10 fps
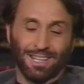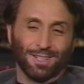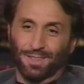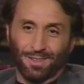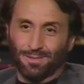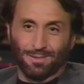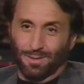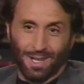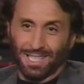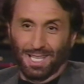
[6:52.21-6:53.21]
I don't know
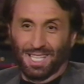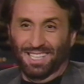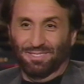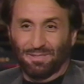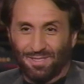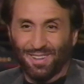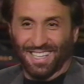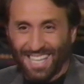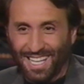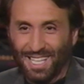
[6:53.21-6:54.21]
why they
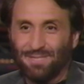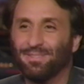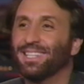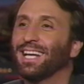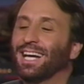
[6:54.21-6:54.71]
brought that up. But